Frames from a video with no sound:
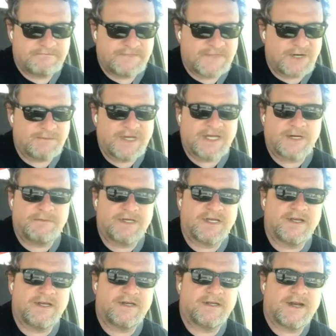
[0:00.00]
you know, making a big
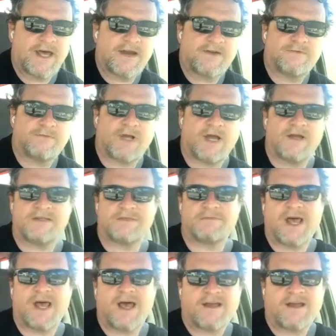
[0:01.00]
idiot out of him behind his
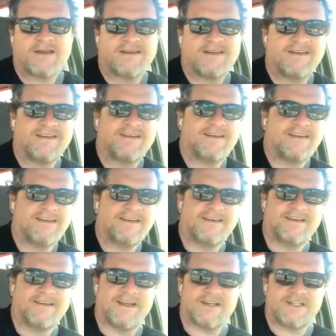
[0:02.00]
back. And
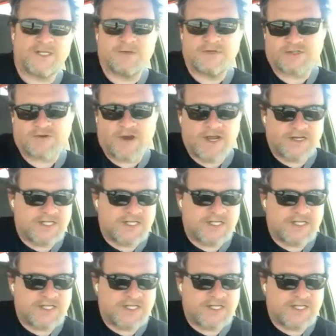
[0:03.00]
and she was great.